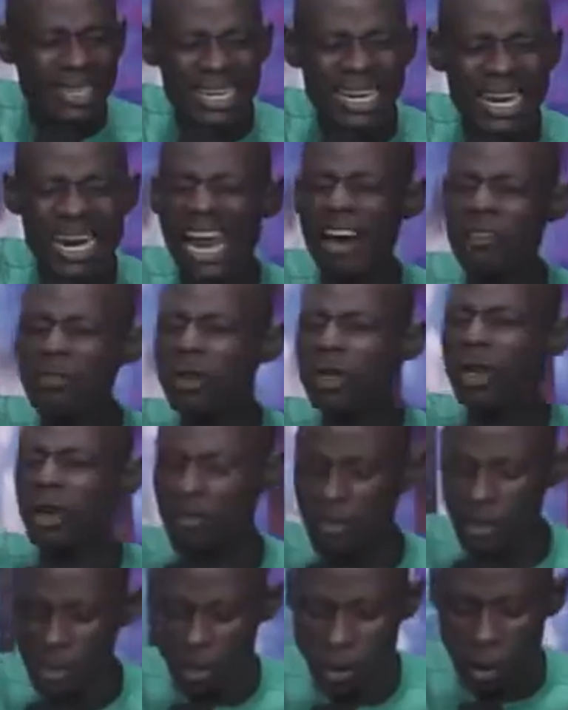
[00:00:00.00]
level of
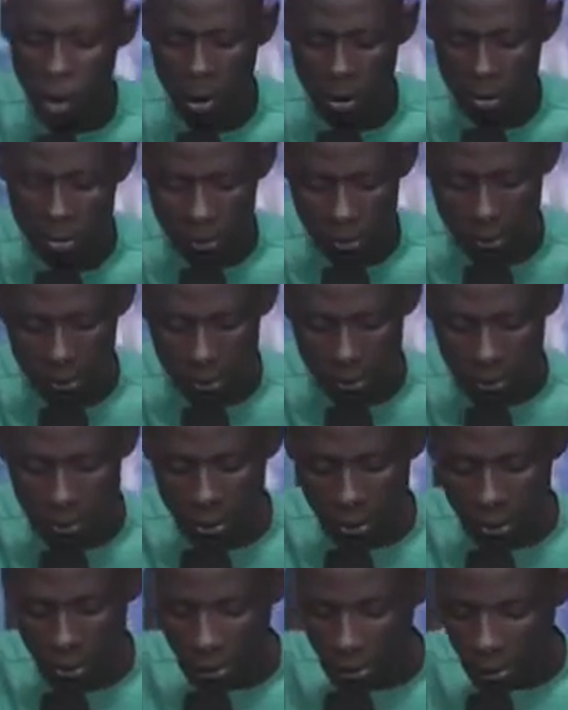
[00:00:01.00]
result,
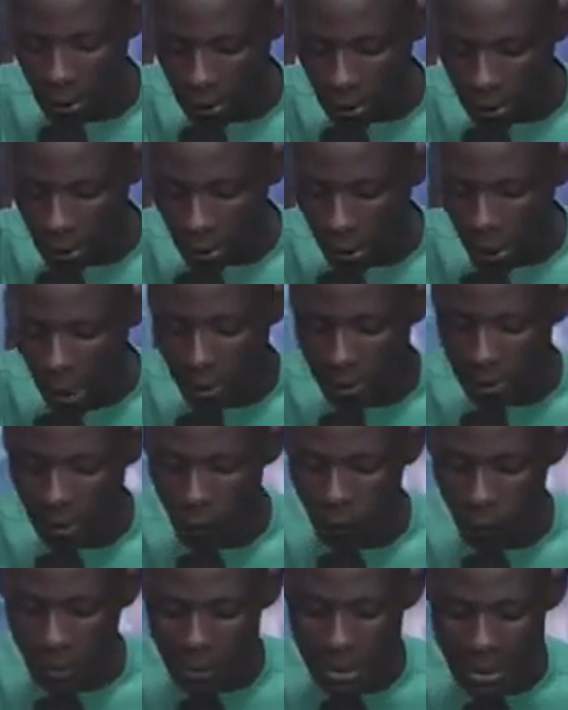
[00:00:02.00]
and then
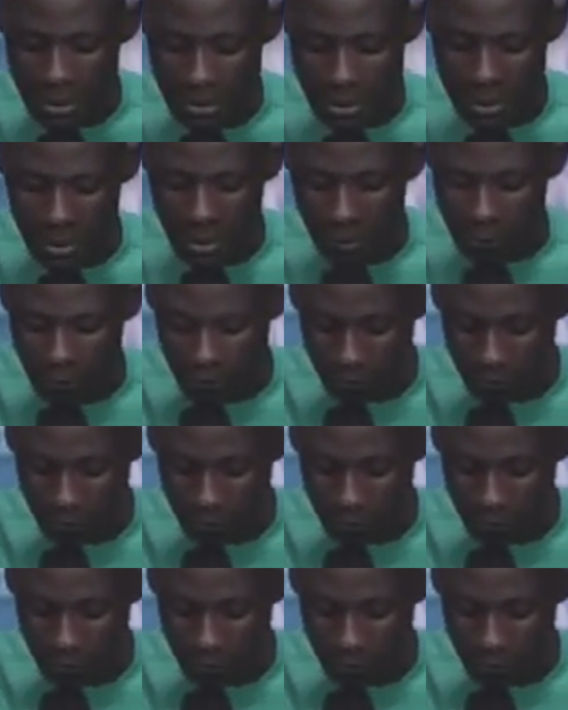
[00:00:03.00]
when they say,